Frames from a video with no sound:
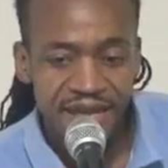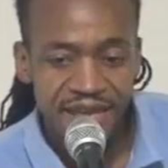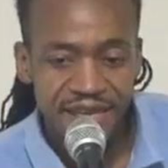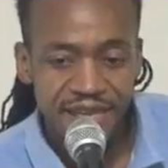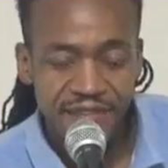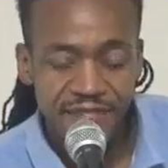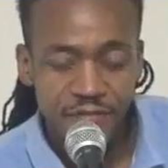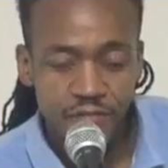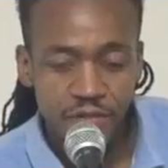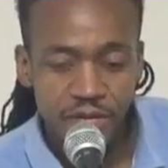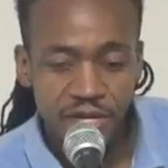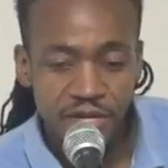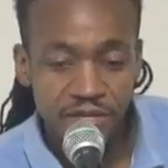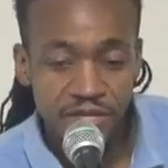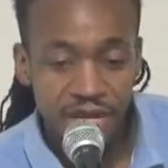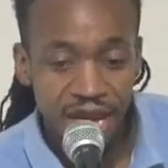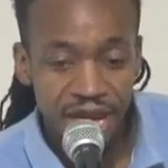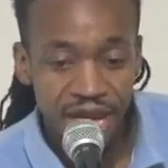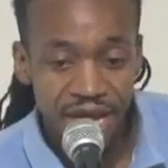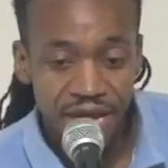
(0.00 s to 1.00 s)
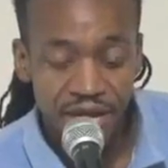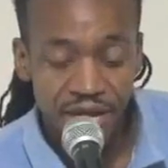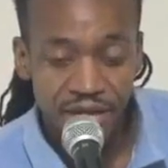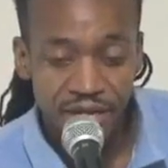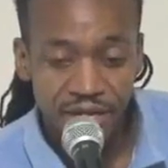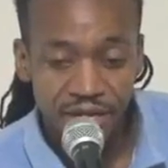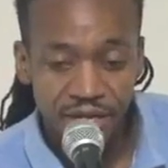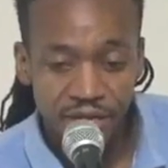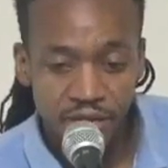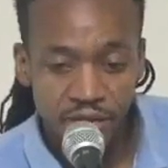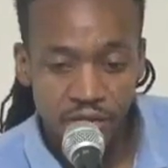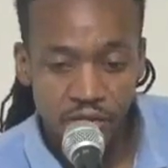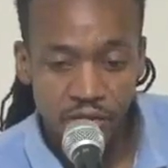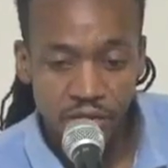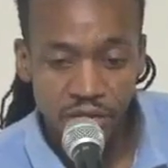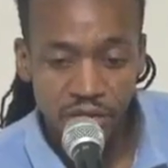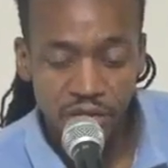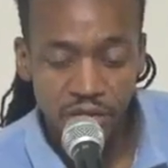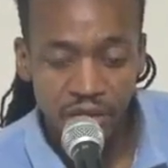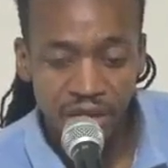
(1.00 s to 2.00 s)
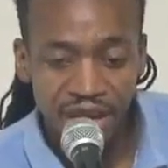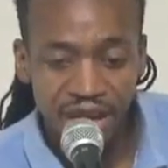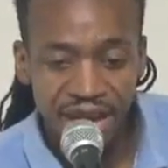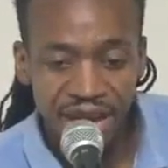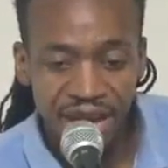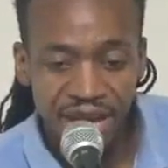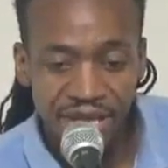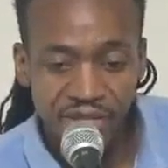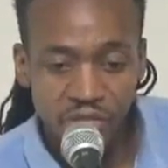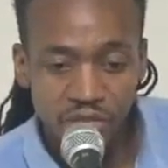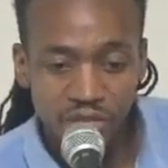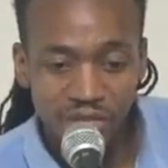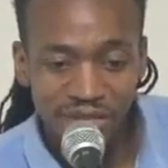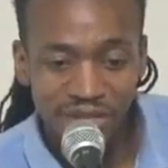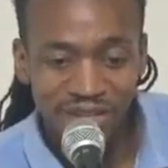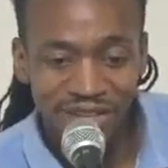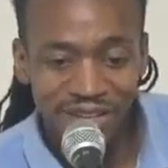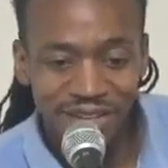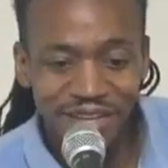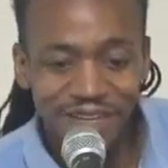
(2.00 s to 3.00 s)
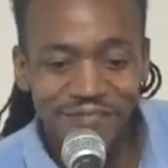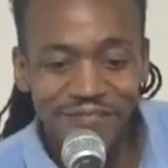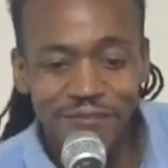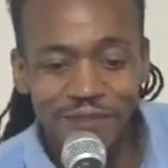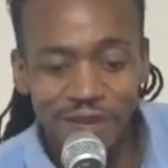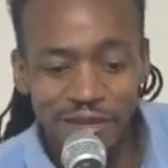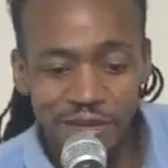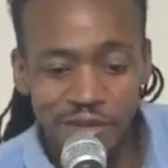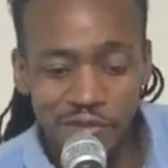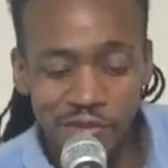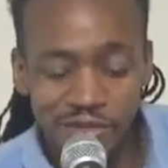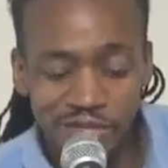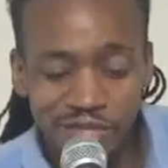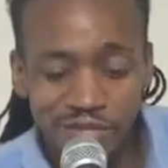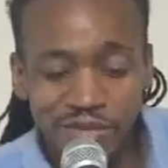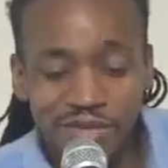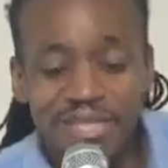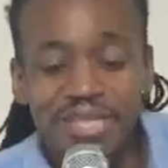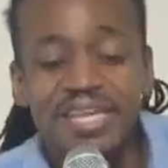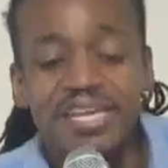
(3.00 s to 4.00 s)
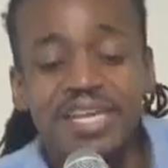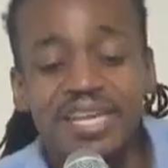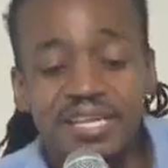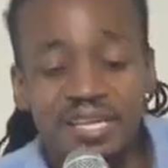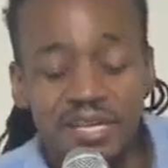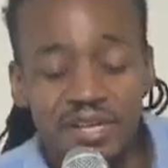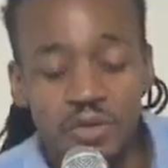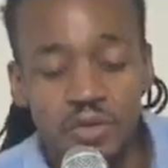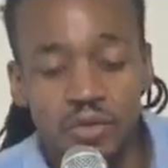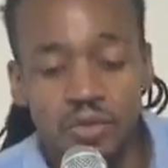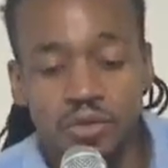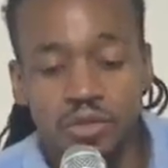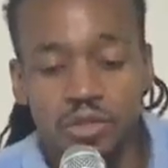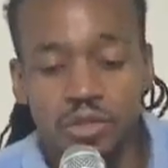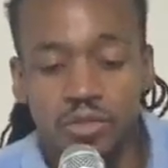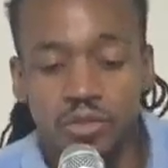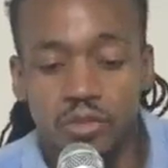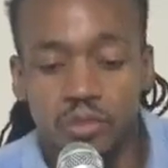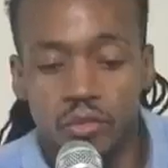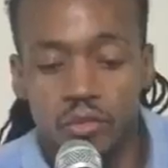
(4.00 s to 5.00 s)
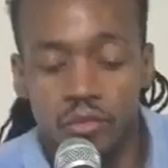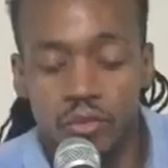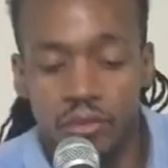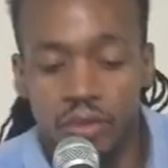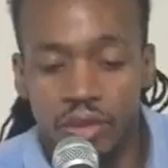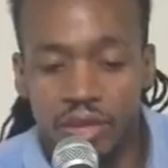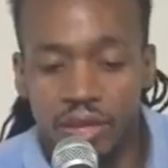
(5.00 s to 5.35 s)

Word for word: even when you're tired, you know, those little eyes are still looking for you and still need you to,